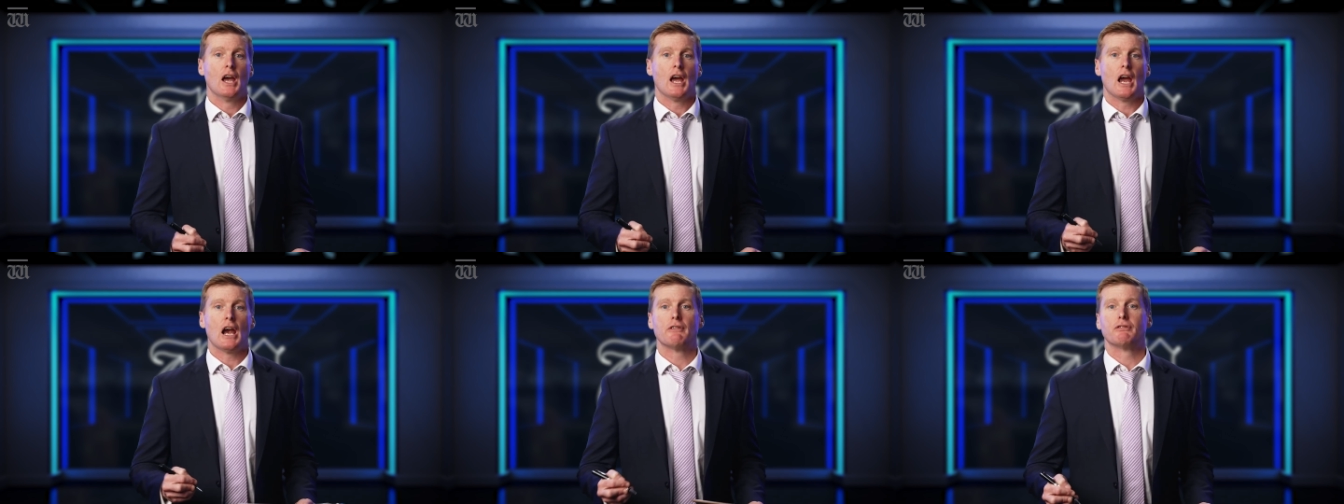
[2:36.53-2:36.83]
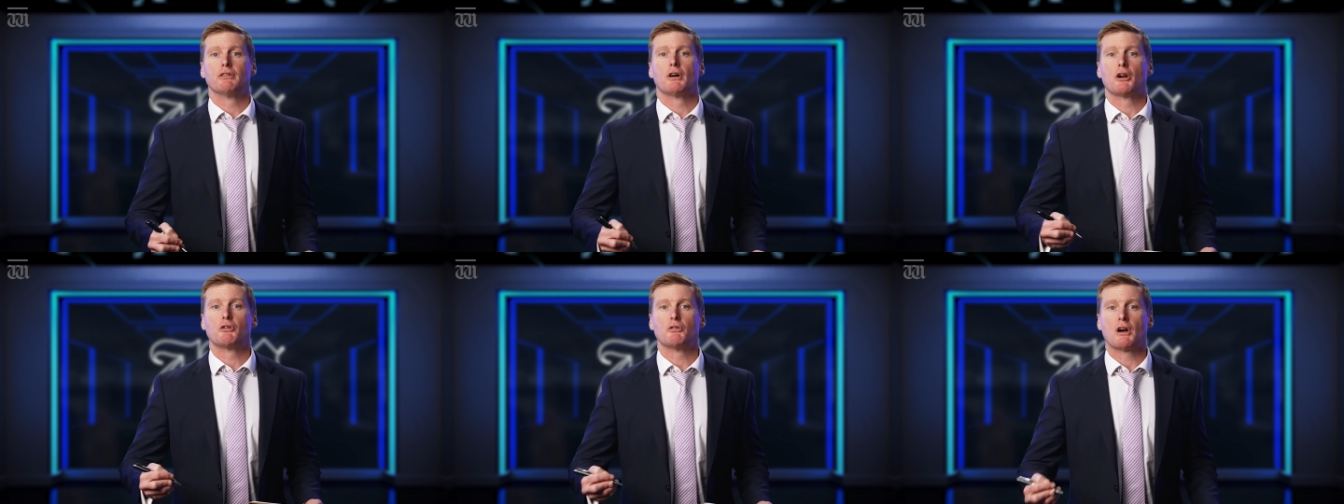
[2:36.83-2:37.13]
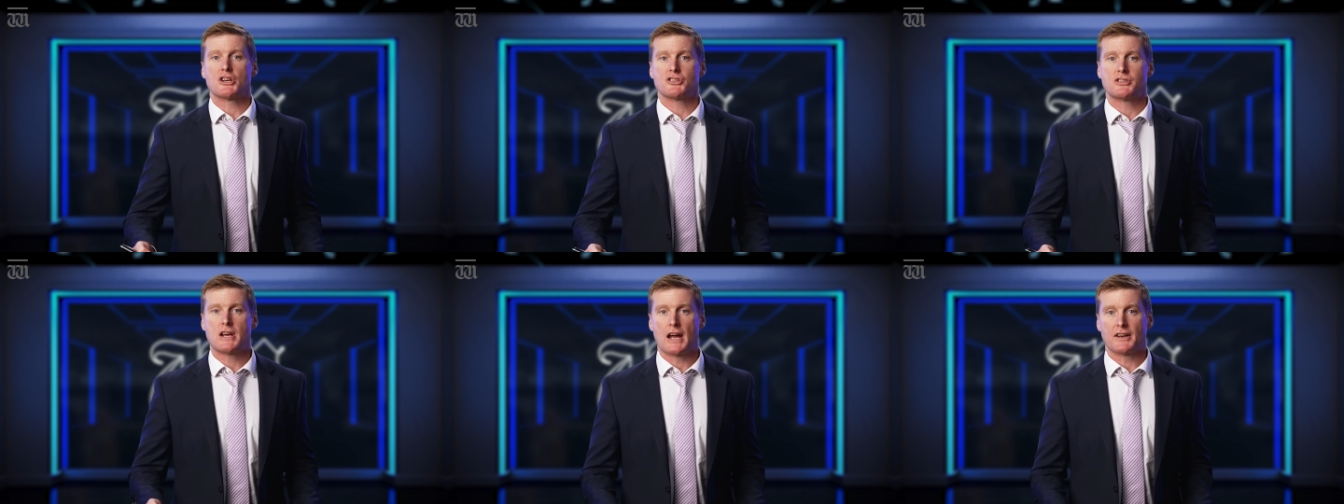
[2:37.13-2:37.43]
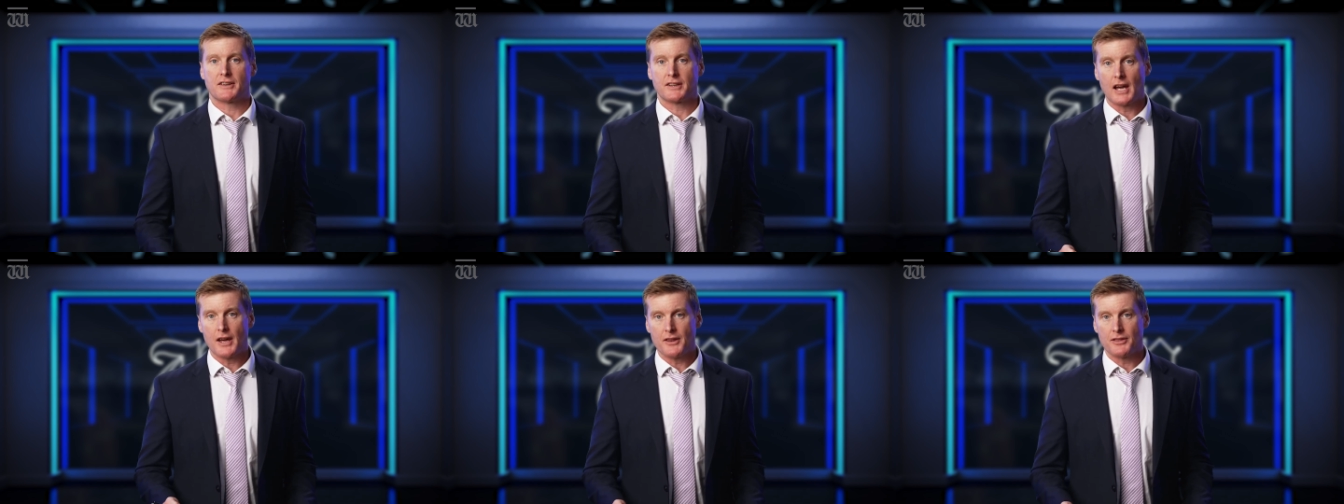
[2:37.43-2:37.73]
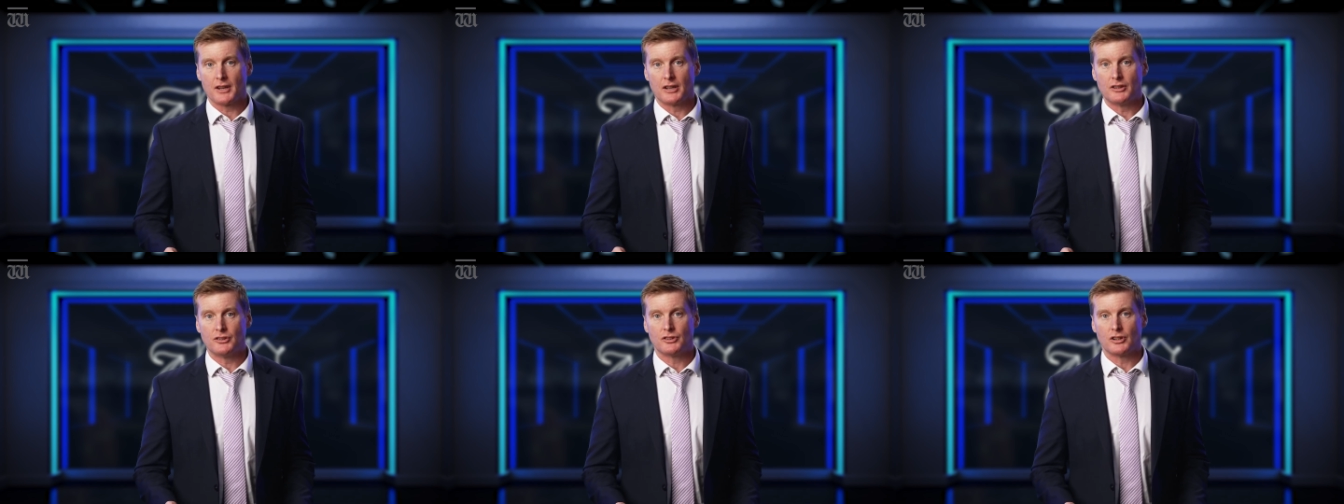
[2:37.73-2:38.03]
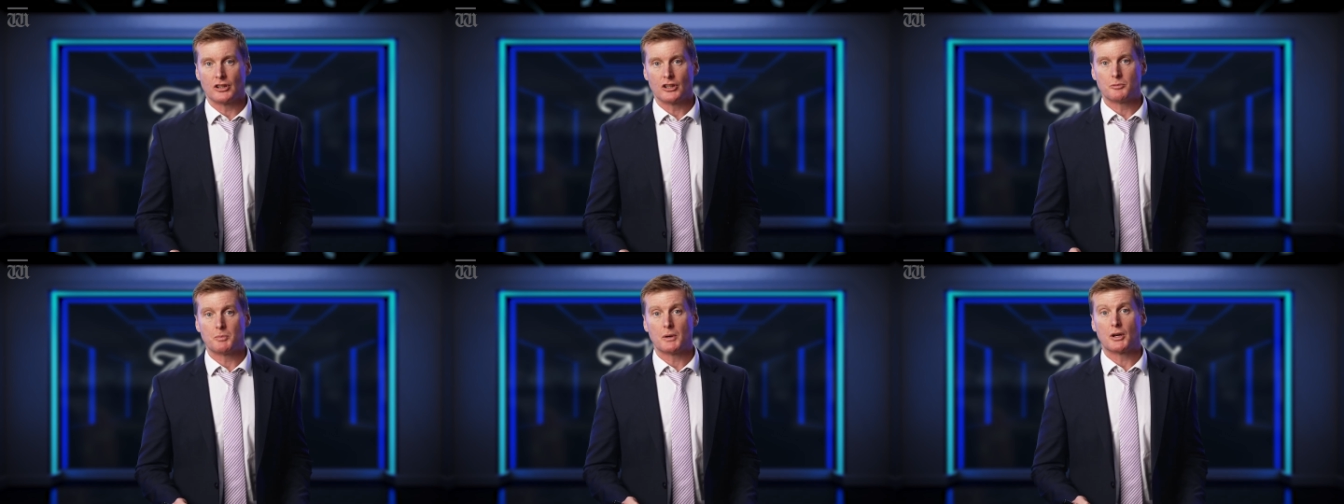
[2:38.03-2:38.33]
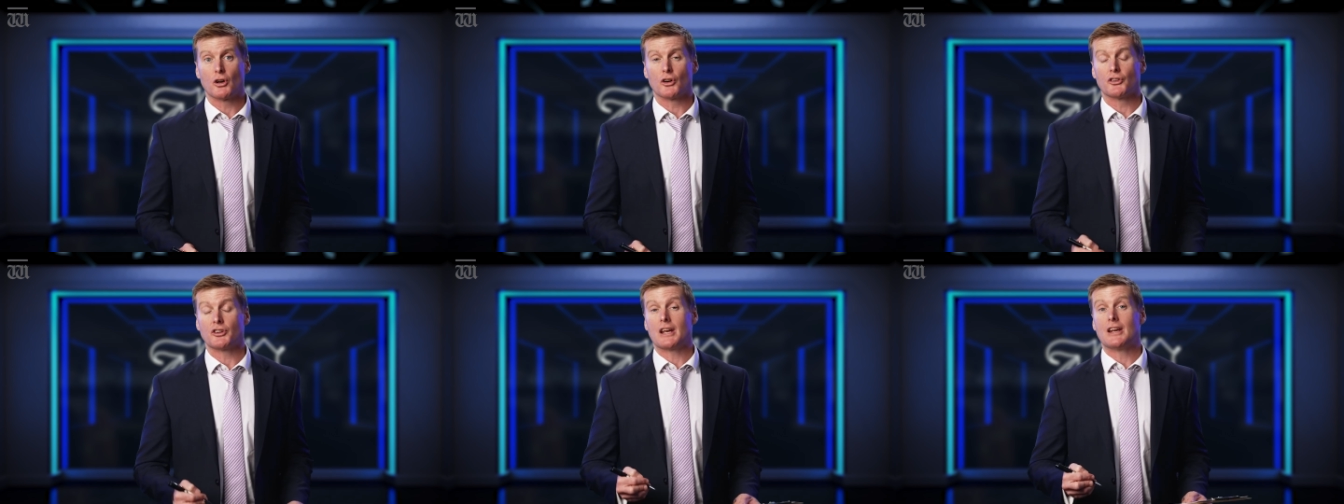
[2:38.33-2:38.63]
Everyone rushed out to get these things
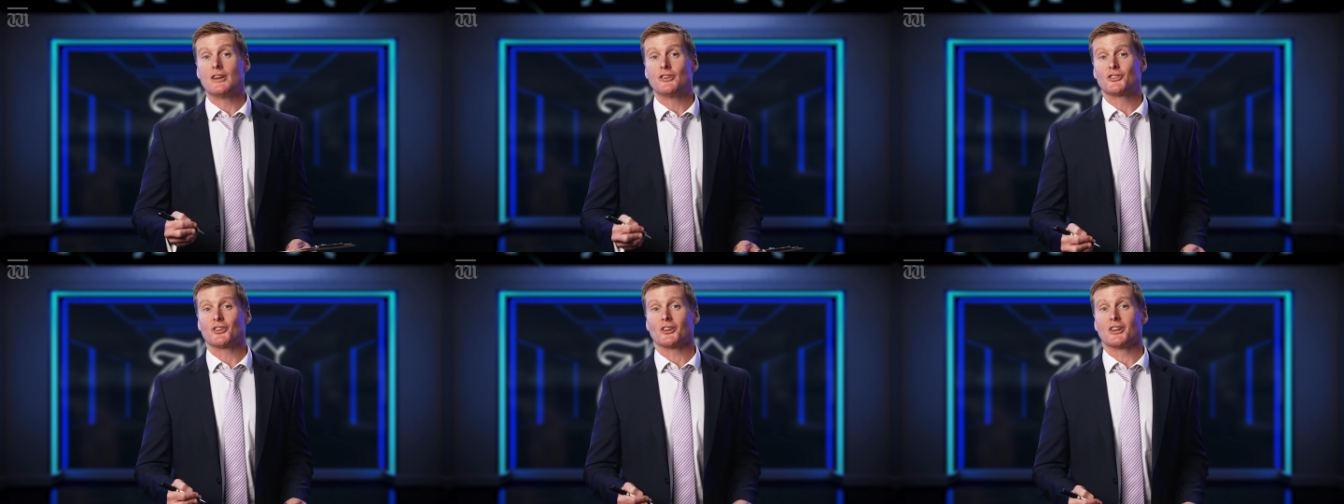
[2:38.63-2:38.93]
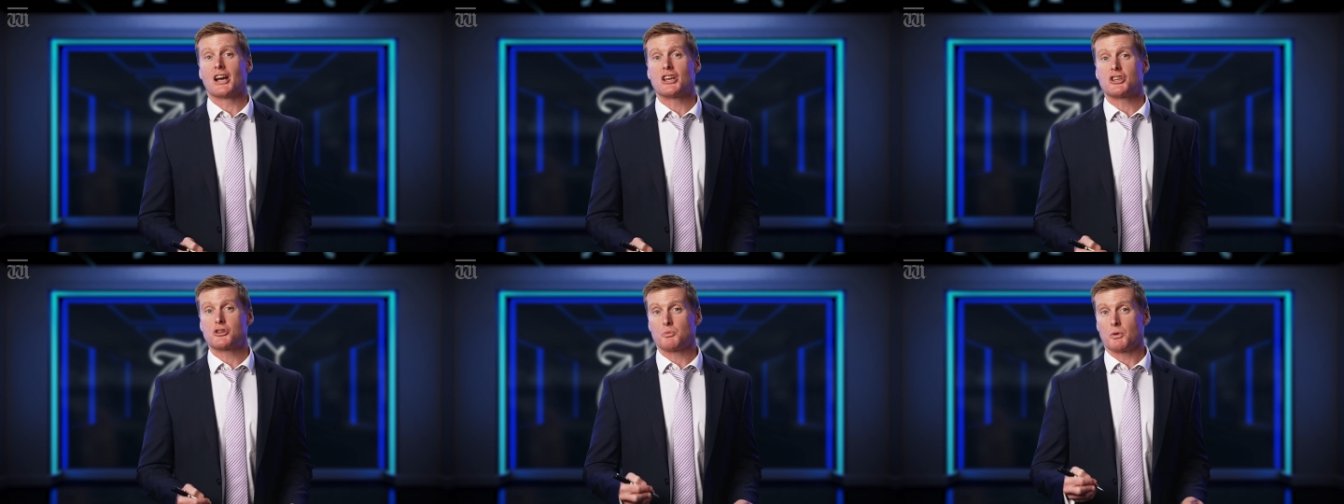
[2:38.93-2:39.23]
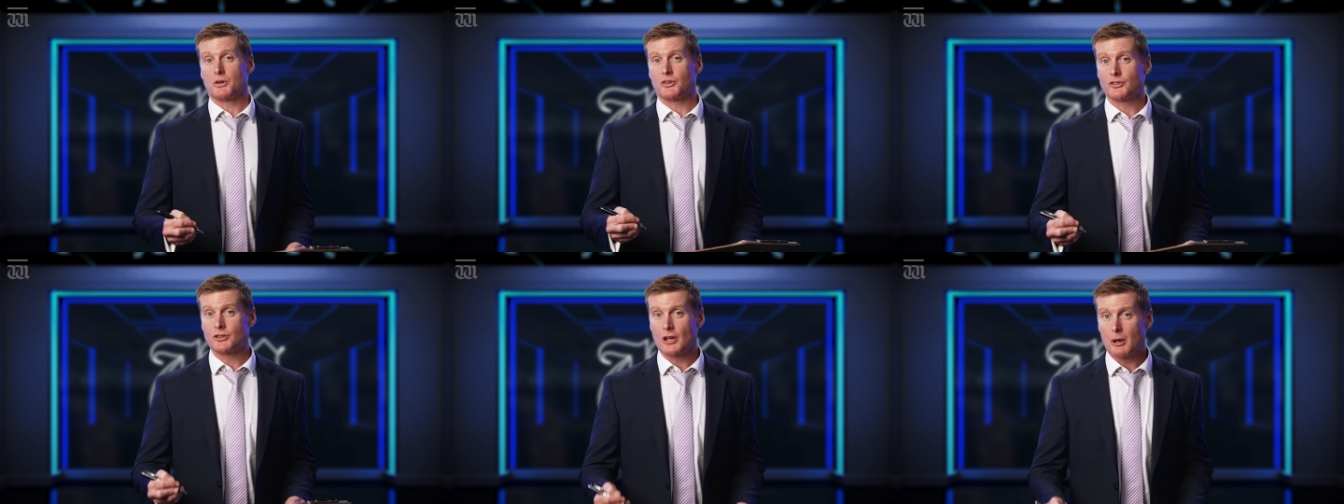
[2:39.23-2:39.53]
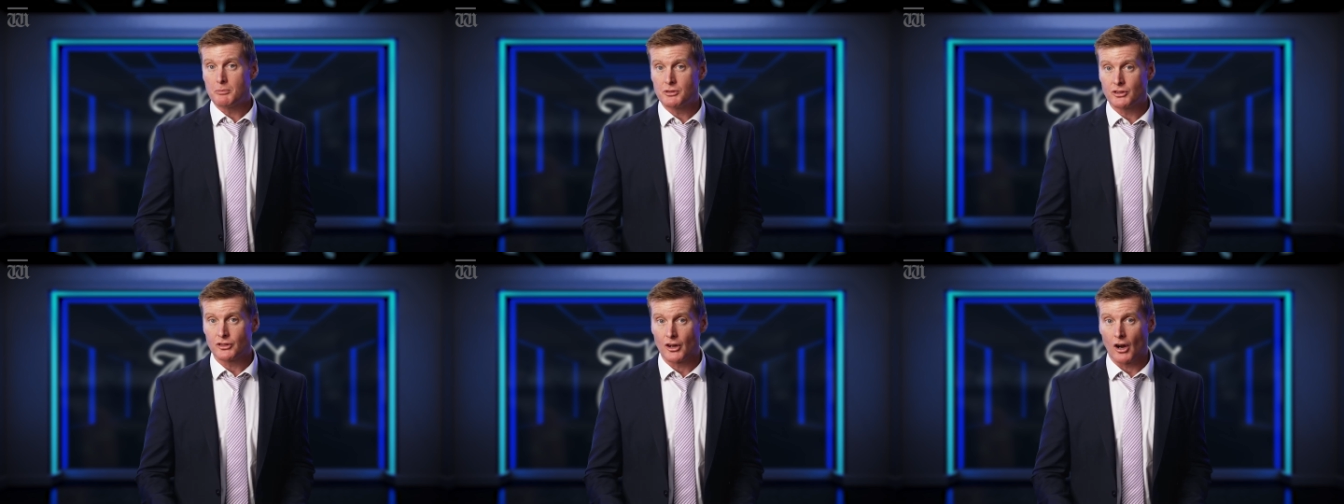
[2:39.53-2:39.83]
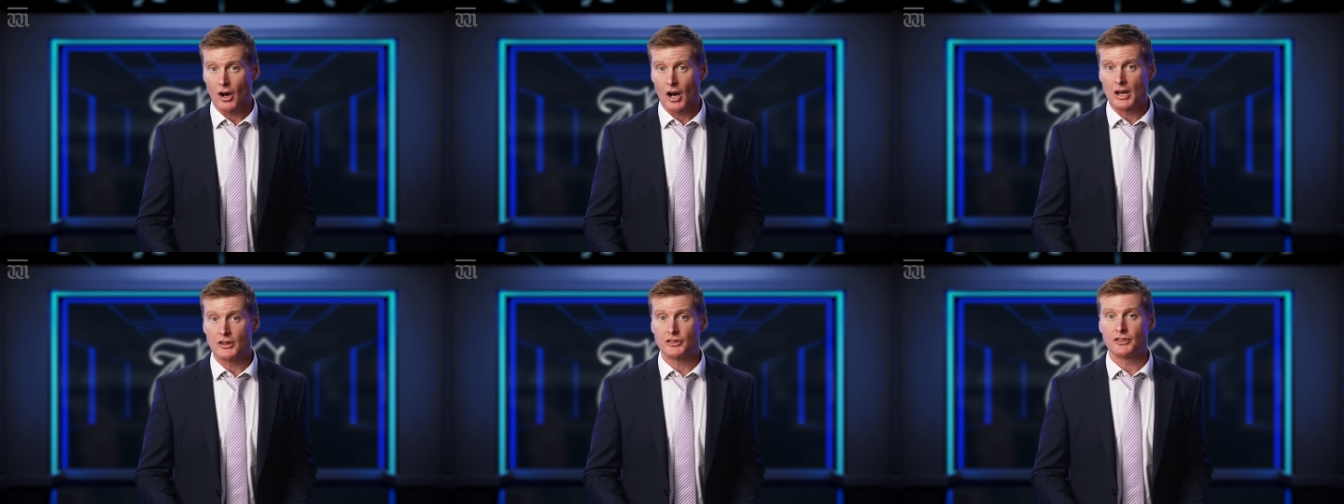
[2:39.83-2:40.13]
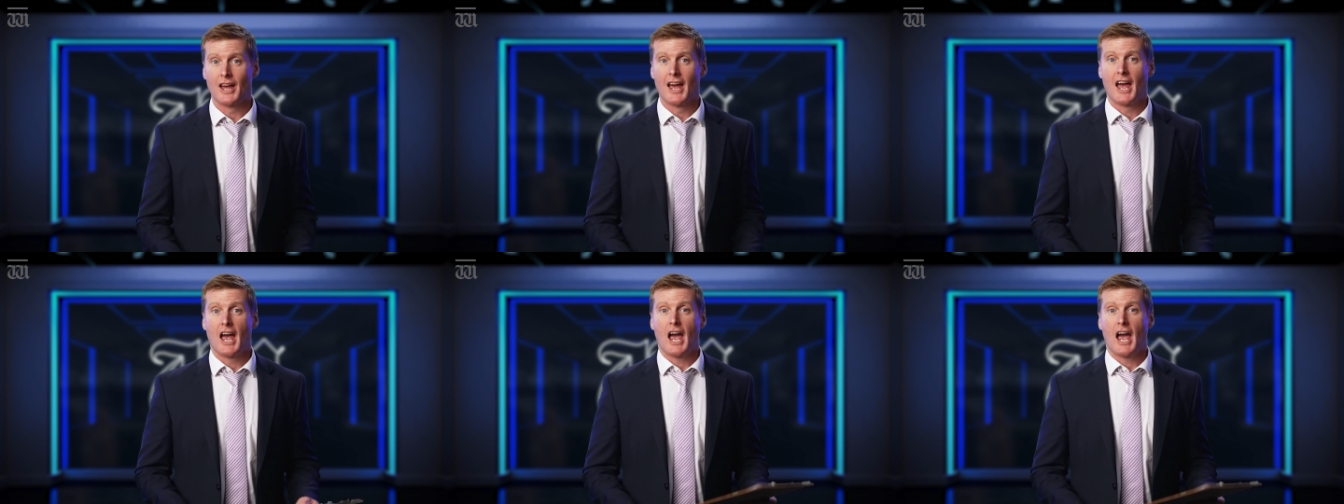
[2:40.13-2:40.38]
because installation was subsidised,